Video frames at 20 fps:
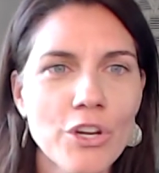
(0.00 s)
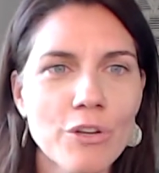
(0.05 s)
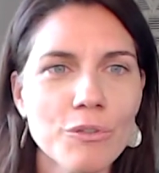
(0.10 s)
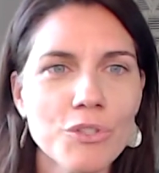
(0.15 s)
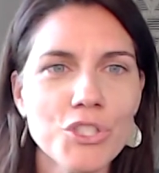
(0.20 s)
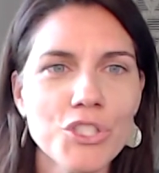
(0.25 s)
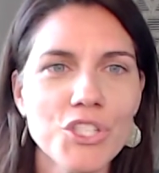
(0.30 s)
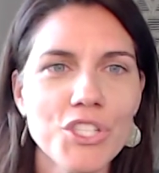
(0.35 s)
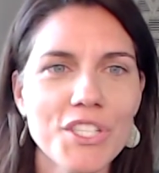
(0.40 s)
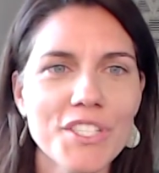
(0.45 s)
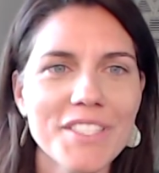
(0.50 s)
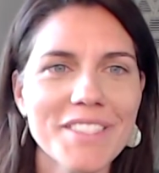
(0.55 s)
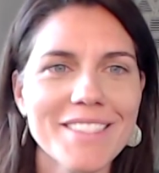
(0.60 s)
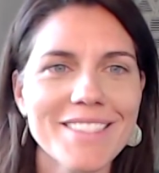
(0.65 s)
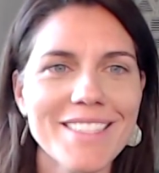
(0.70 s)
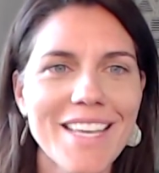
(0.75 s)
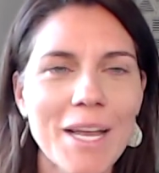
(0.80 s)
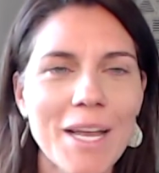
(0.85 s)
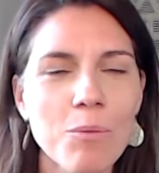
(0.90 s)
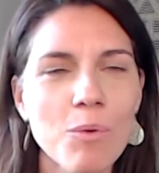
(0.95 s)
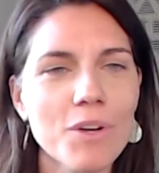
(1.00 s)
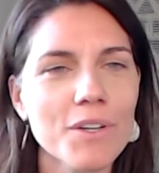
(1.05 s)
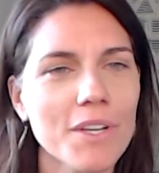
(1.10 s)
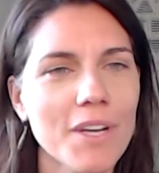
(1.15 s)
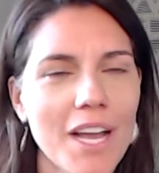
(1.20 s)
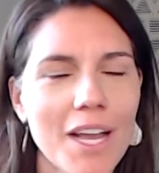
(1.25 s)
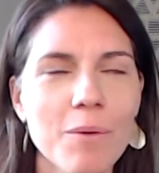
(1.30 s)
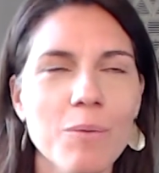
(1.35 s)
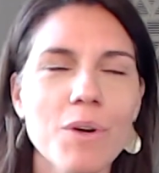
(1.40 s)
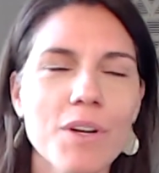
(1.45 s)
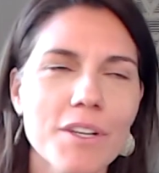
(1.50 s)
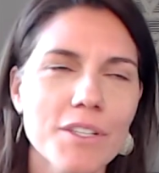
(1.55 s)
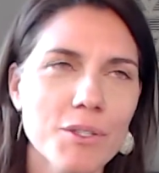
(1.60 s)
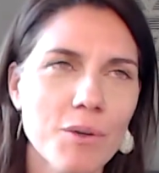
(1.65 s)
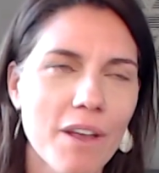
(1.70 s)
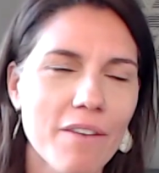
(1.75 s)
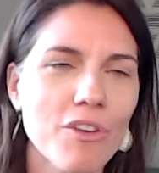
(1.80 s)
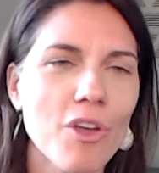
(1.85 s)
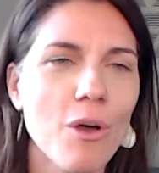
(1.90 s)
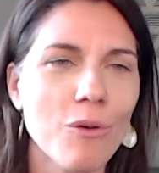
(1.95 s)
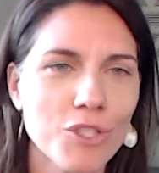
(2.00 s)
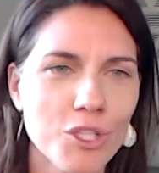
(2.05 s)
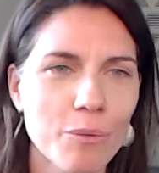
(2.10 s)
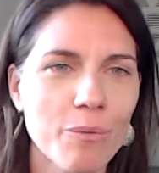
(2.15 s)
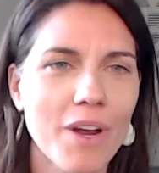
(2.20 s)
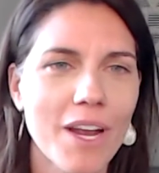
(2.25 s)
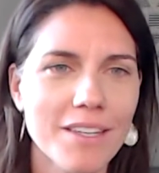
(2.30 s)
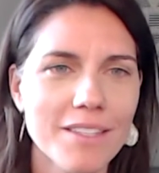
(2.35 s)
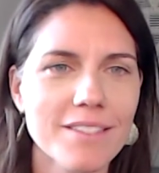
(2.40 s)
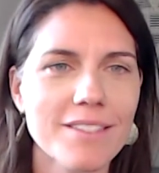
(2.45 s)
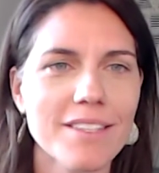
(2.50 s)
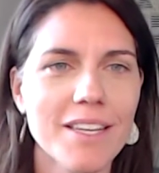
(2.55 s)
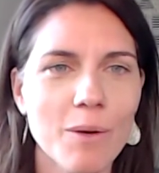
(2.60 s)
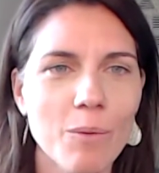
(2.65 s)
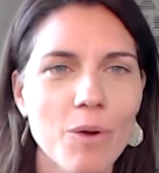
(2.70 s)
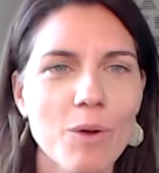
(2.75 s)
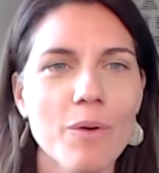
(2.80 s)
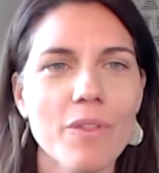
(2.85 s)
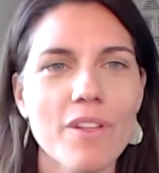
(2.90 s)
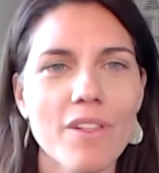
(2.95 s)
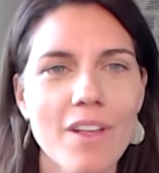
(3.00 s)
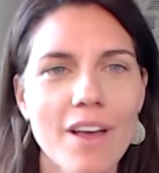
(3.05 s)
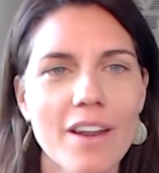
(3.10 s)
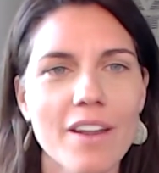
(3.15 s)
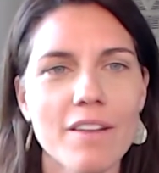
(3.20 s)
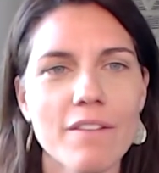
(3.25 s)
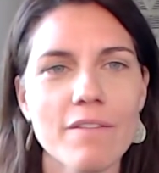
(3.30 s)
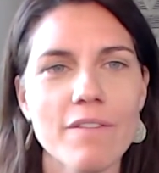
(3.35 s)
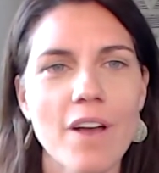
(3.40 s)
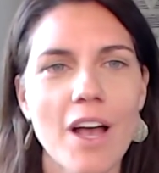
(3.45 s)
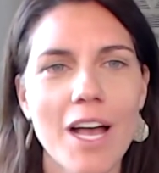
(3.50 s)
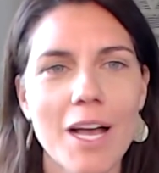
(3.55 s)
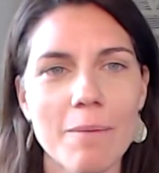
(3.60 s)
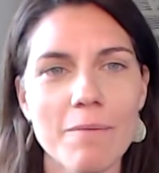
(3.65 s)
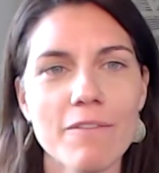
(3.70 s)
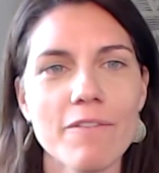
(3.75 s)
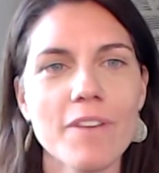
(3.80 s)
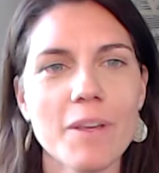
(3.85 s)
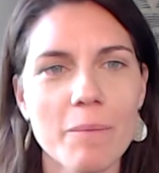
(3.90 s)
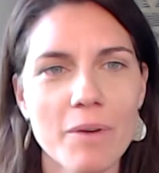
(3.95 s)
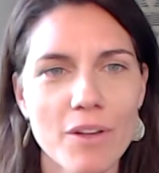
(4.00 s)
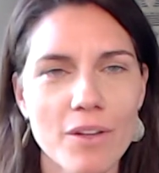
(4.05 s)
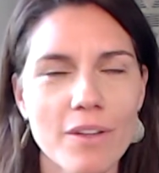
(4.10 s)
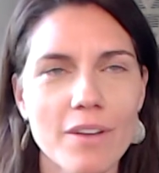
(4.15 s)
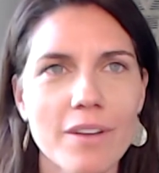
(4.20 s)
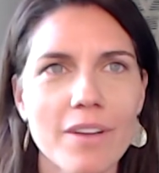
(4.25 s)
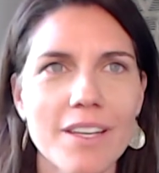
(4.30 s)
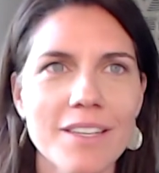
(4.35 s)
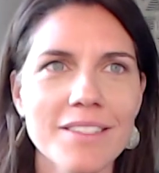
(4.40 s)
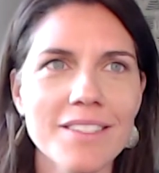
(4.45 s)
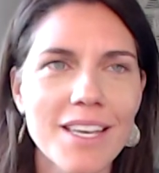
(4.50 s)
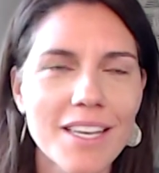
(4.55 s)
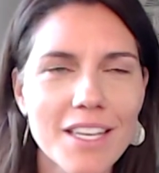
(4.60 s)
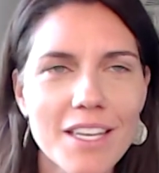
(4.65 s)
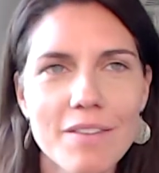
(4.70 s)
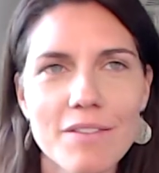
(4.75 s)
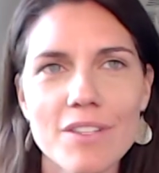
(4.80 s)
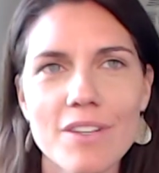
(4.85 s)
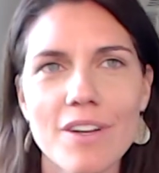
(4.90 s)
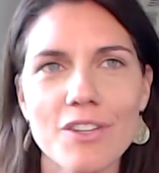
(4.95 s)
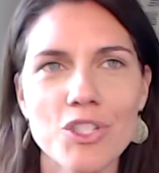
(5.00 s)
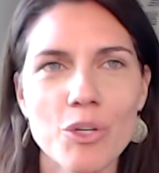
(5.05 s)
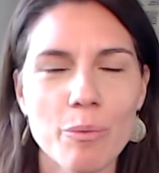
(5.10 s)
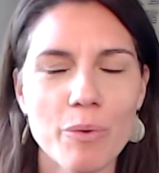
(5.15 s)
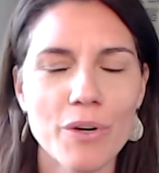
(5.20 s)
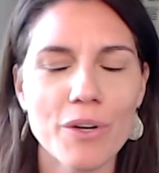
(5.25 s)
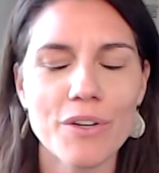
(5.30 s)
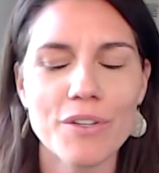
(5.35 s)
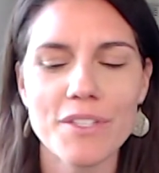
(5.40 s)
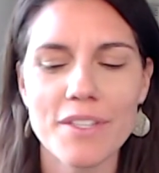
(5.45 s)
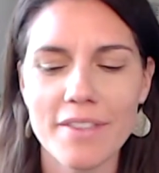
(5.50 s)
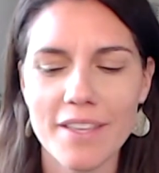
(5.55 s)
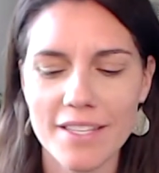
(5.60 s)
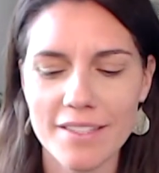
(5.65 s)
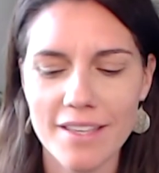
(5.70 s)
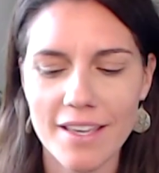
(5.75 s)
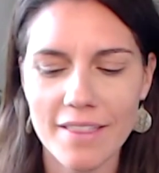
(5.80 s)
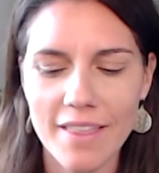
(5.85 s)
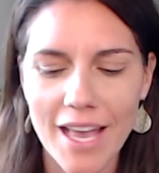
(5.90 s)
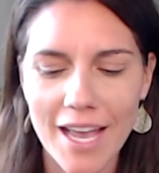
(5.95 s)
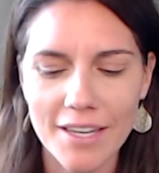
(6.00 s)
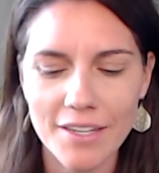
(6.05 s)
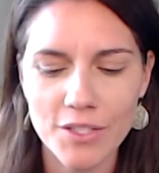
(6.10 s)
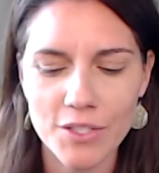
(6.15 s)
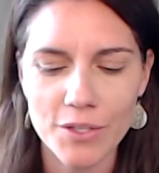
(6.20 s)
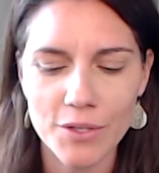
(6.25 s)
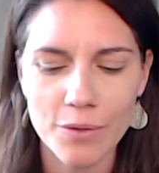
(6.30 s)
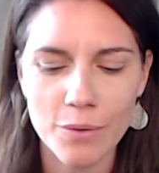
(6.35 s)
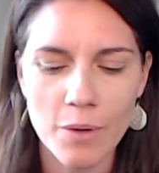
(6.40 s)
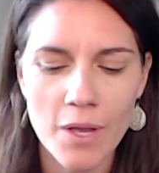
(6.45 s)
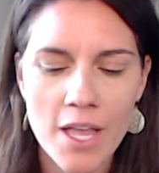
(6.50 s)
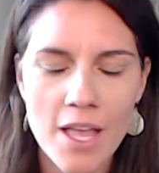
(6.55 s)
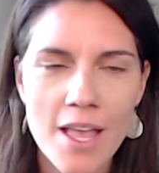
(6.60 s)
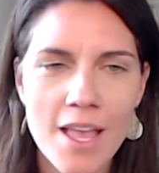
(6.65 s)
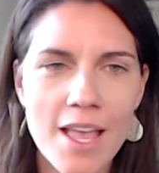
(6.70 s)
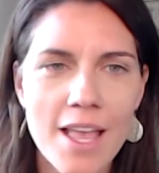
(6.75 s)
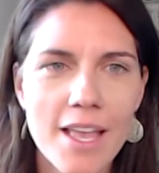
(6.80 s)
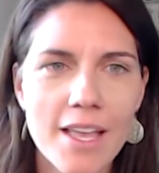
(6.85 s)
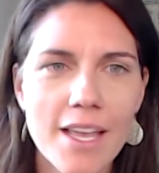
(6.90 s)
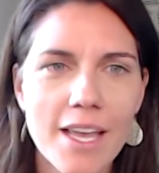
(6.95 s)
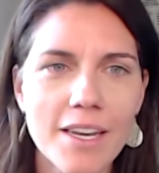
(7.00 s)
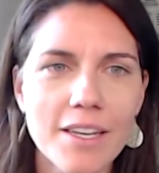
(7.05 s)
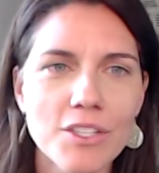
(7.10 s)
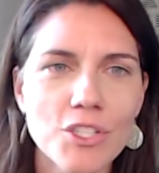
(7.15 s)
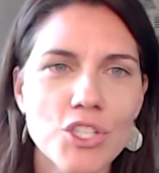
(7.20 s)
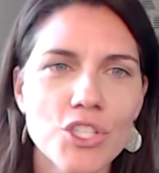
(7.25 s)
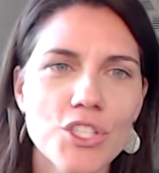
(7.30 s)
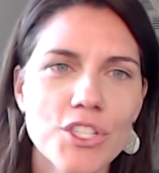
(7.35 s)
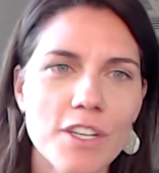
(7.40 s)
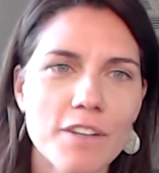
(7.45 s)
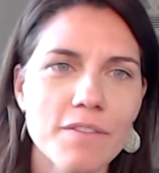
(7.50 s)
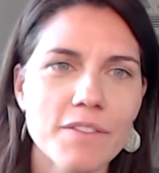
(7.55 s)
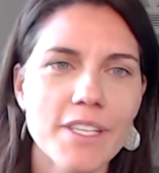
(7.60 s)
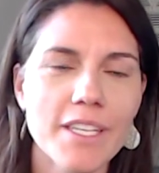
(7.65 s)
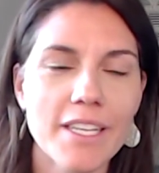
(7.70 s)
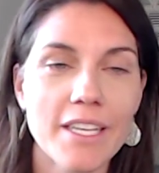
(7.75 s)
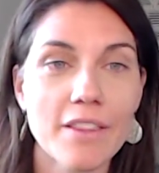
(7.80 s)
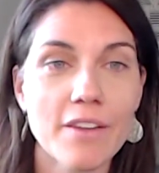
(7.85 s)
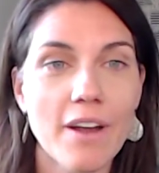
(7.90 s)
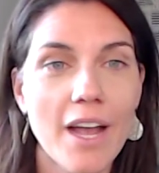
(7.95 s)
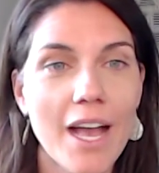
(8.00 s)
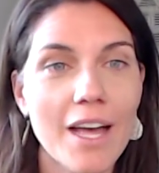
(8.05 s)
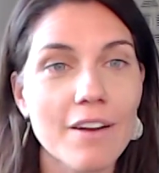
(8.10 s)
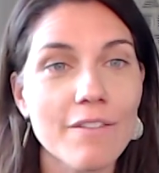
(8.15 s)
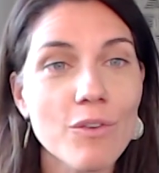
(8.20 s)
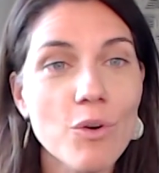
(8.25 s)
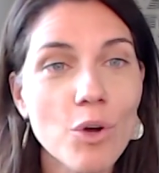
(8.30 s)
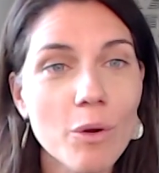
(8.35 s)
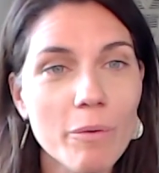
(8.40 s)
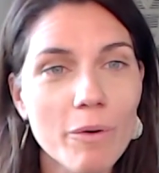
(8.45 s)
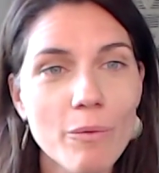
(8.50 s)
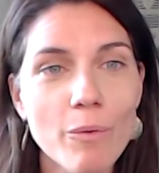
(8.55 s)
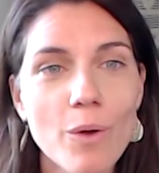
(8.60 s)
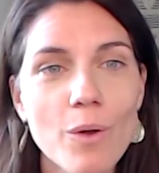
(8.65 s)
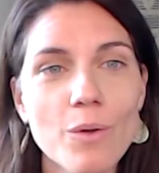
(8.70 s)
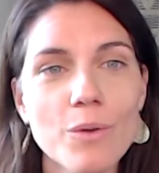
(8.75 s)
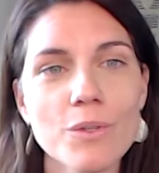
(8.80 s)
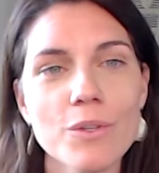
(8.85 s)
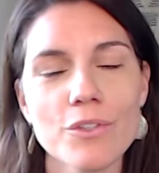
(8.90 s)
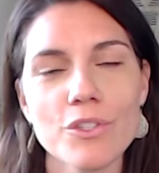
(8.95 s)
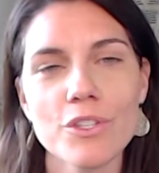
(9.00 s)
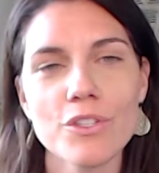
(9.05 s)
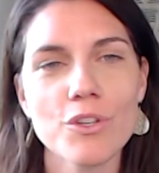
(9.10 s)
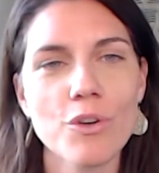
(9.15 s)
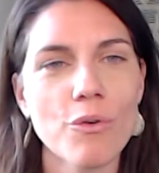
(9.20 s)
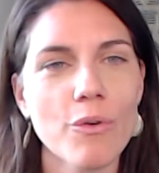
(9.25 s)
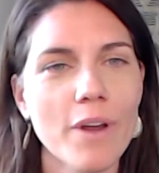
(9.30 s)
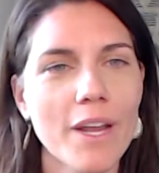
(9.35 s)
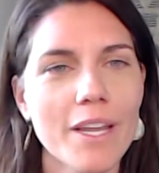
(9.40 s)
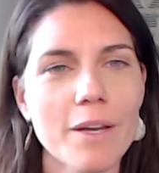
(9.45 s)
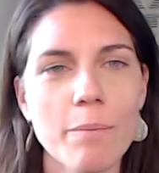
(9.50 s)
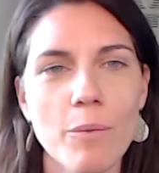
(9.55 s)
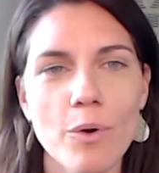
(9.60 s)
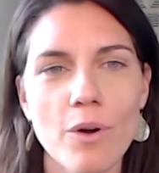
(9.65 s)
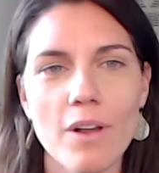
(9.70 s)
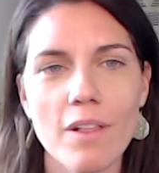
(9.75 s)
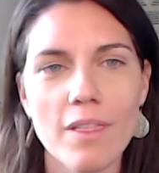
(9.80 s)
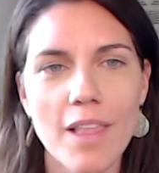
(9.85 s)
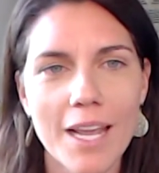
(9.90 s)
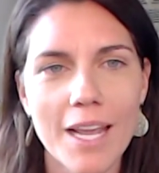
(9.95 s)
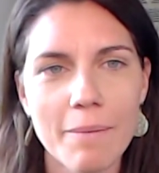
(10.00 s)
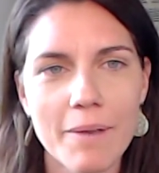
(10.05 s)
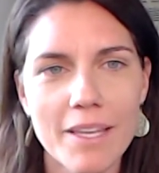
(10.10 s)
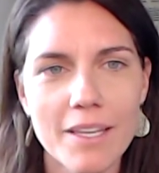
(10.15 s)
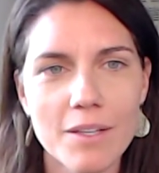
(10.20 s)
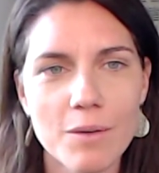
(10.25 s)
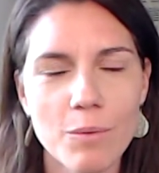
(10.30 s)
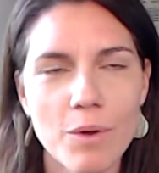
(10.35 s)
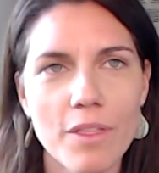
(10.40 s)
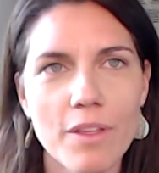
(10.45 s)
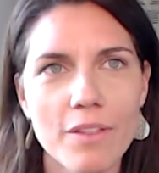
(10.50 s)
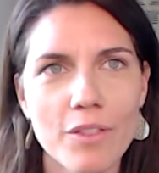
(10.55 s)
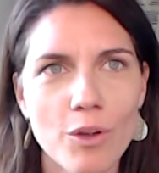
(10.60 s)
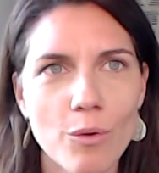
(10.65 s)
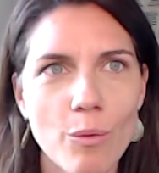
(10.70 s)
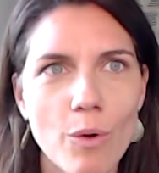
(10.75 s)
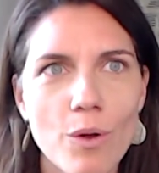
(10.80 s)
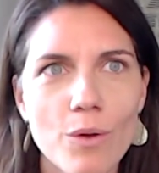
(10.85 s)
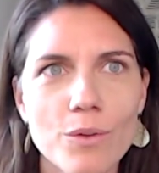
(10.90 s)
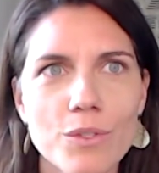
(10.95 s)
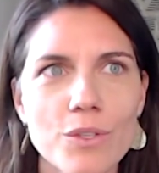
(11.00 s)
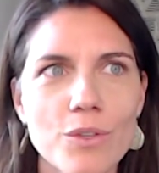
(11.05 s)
so I have a coaching practice and I work with a lot of female executives and entrepreneurs and things like that to kind of shift either out of corporate roles or just create more alignment within their roles.